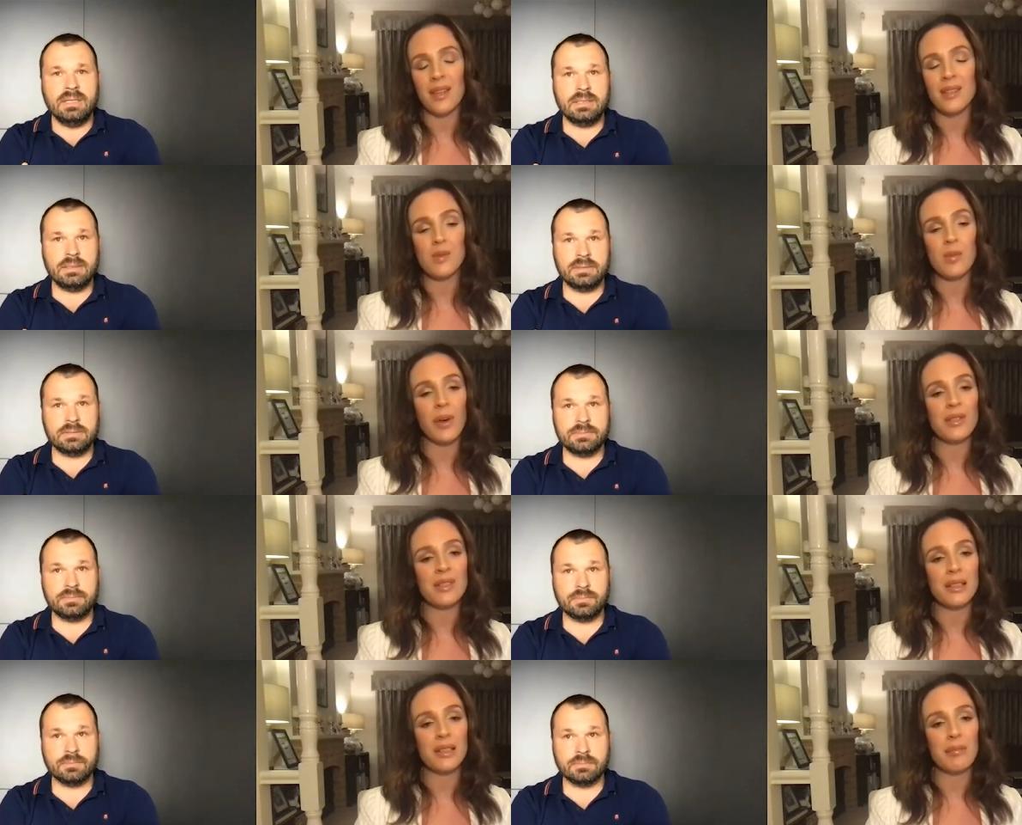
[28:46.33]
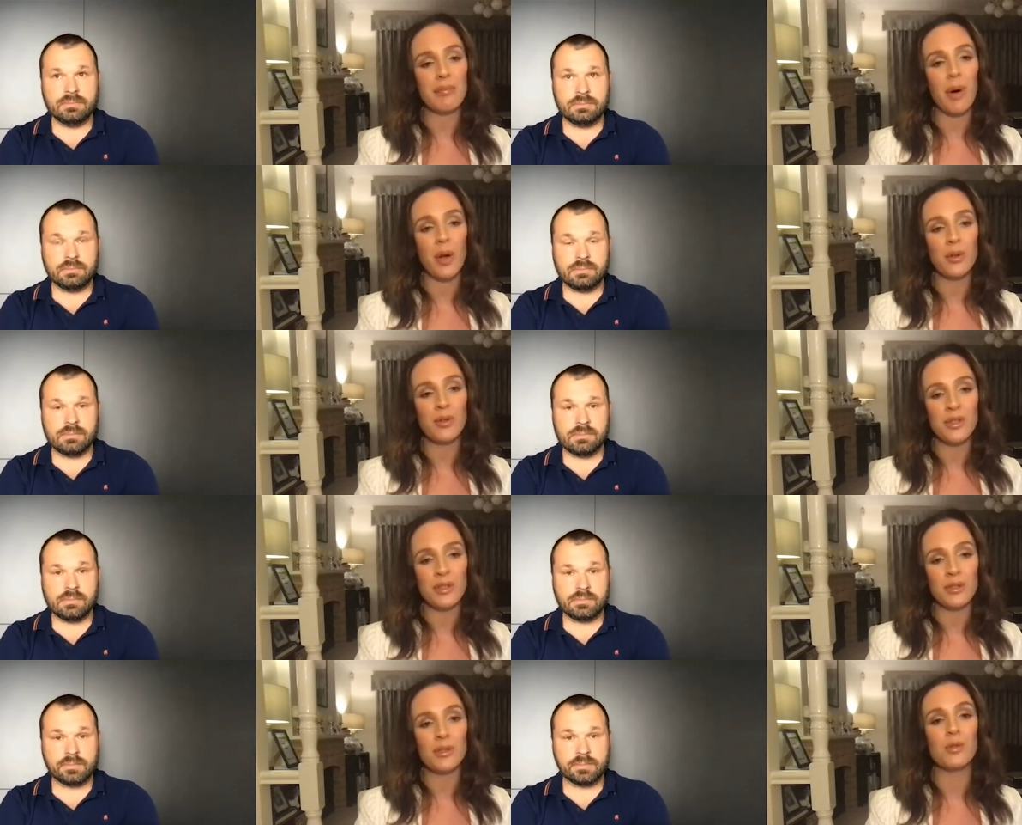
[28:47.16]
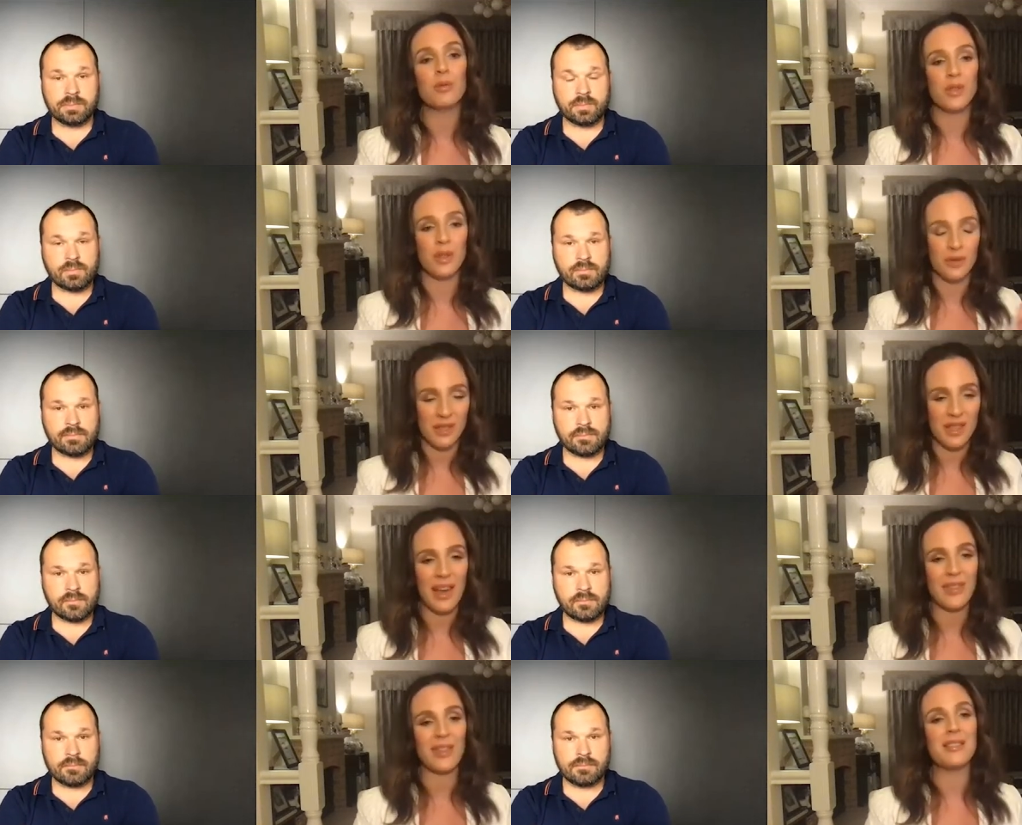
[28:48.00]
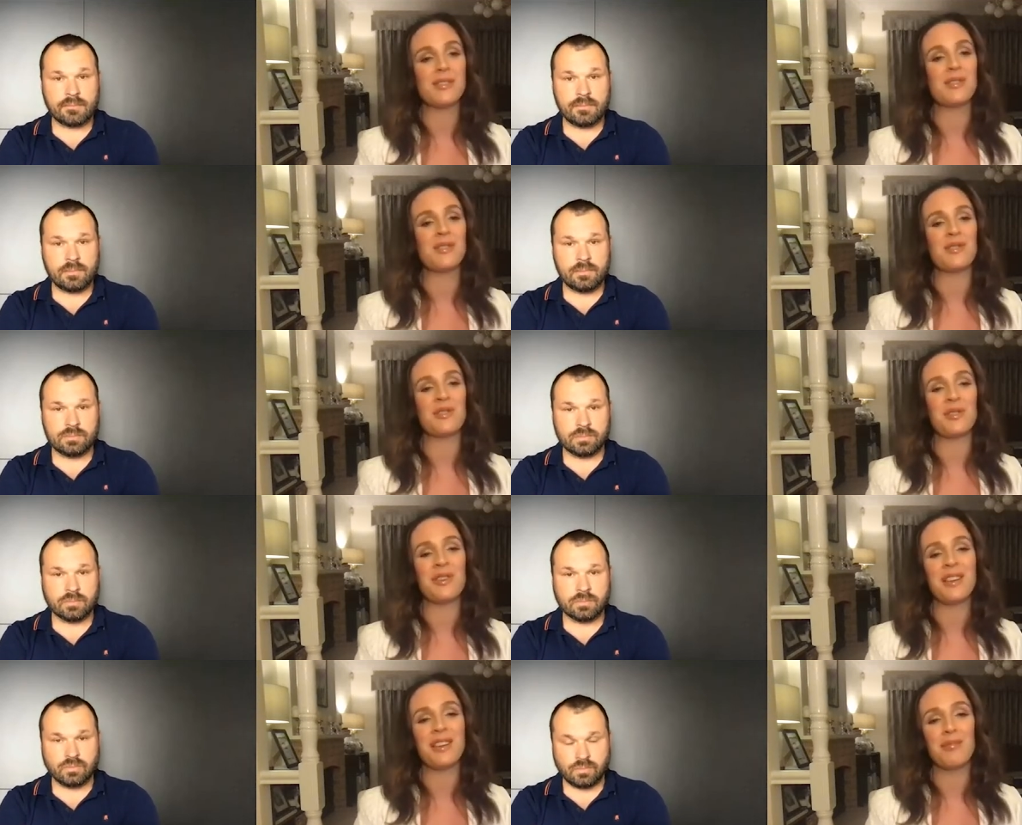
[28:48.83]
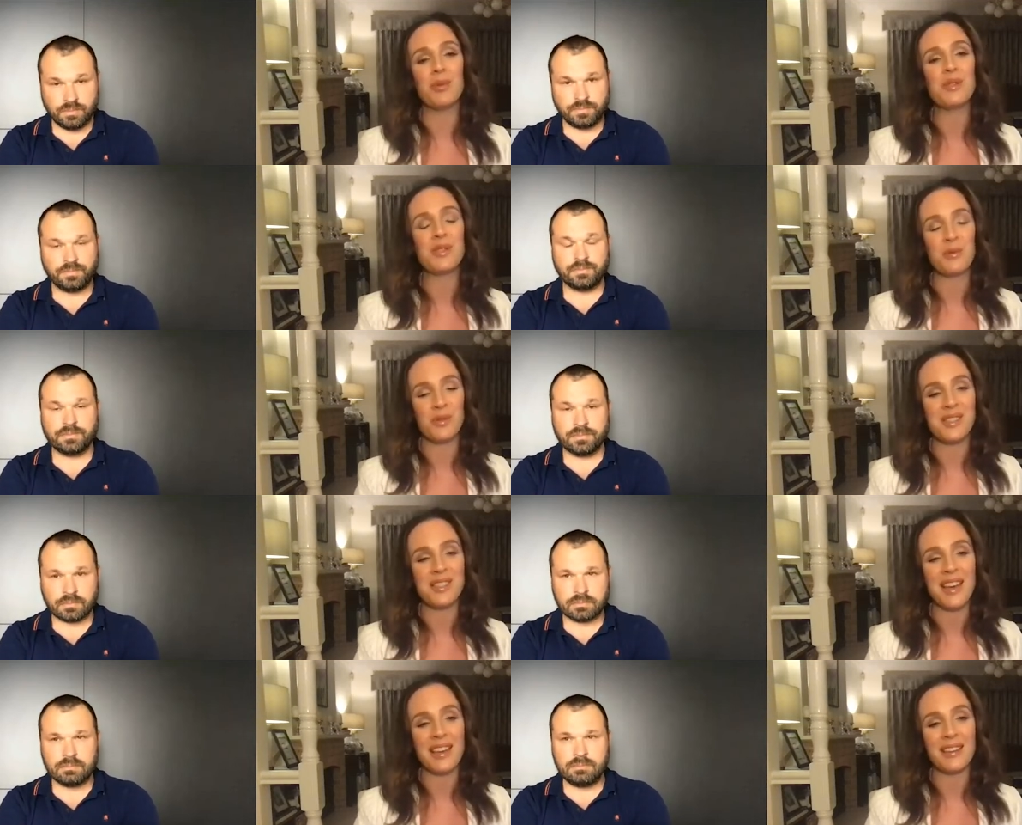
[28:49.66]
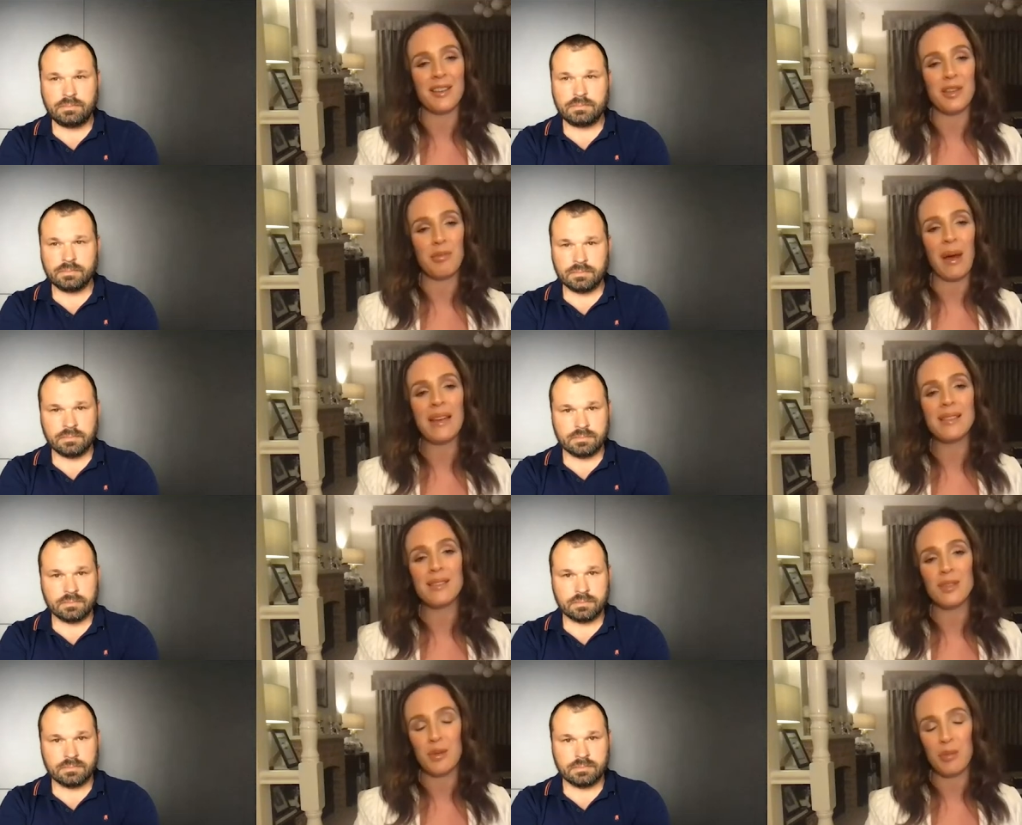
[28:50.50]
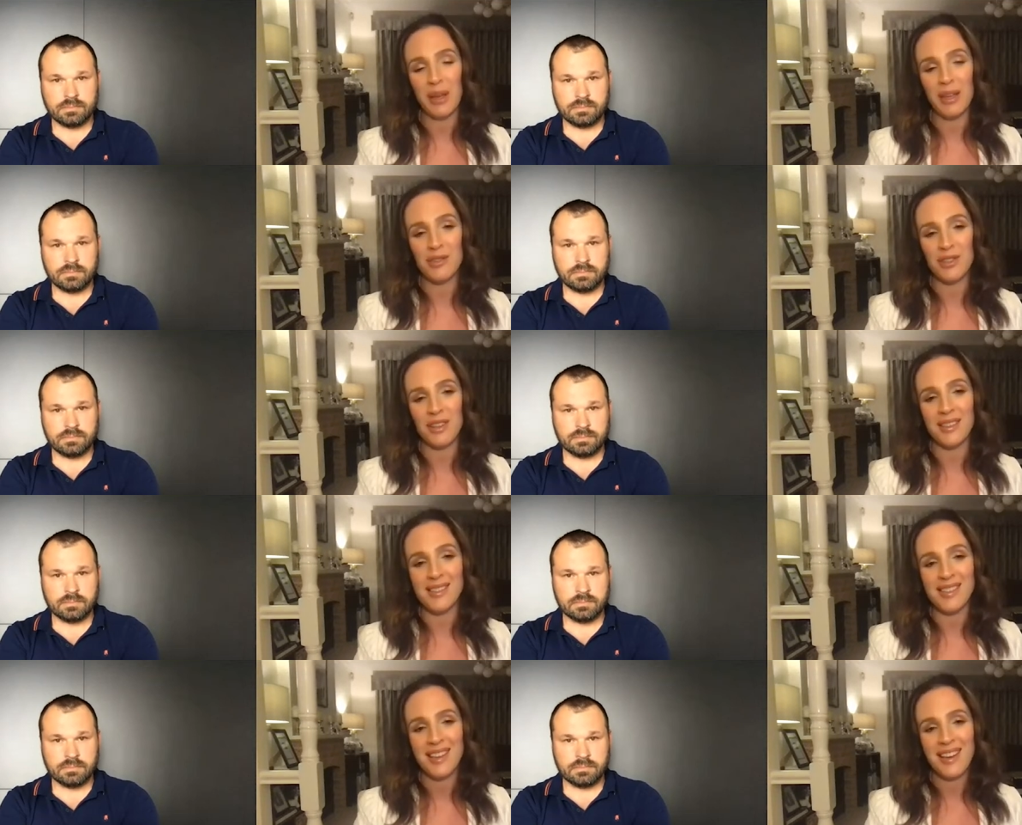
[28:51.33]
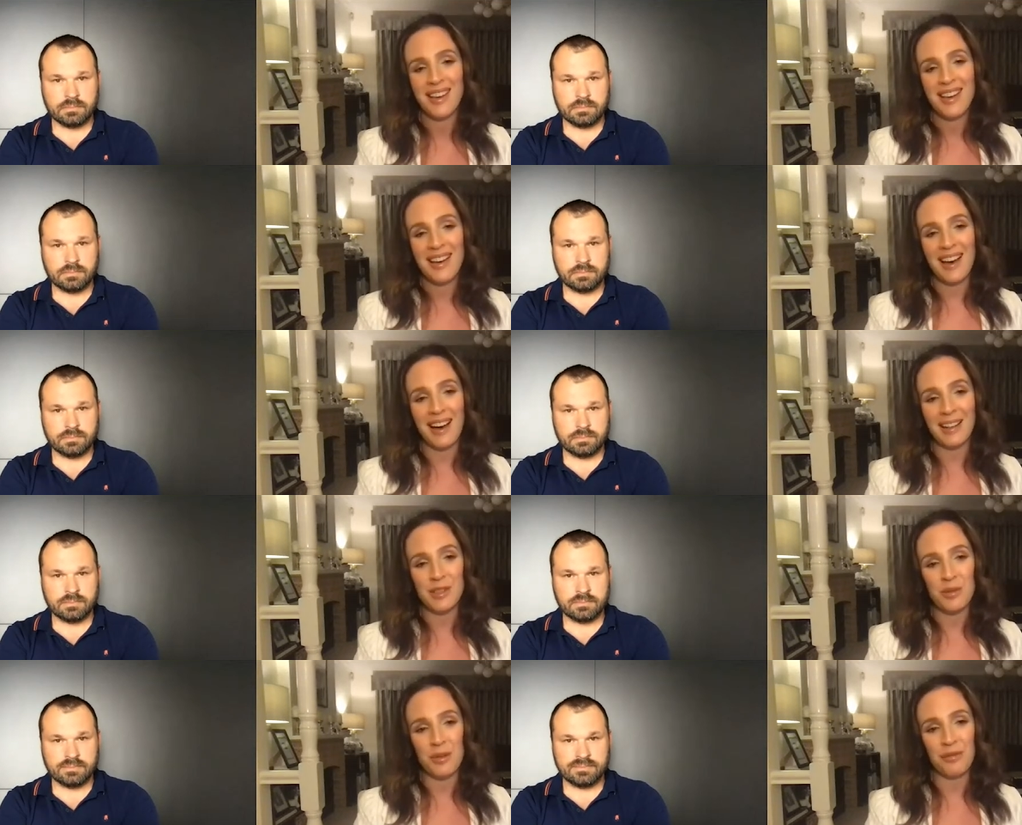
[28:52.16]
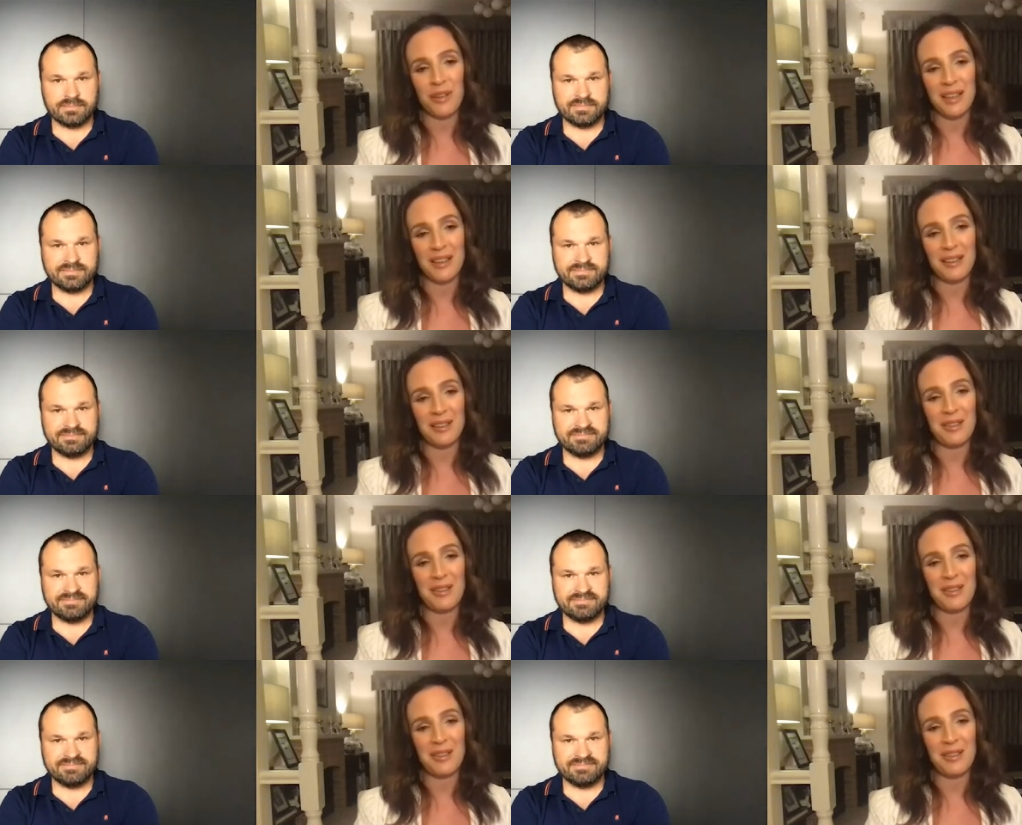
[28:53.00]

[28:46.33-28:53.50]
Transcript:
Speaker 1: he'd spoken to Clint Bolton, who was obviously at the Institute, and Butzer was saying that you painted your bed sheets. Uh, to reflect the, the